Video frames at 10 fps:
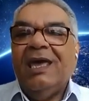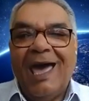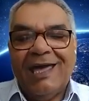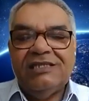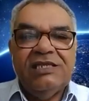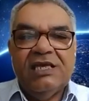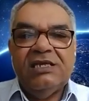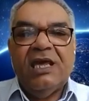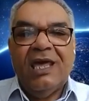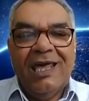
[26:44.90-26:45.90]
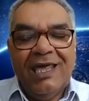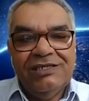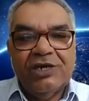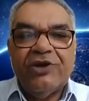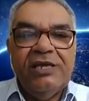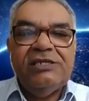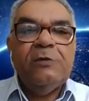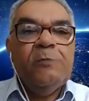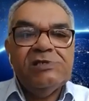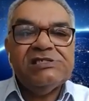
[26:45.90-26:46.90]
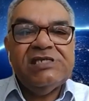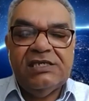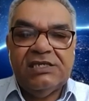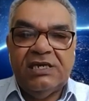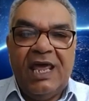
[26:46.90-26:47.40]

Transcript: And then uh, the grading will stay there.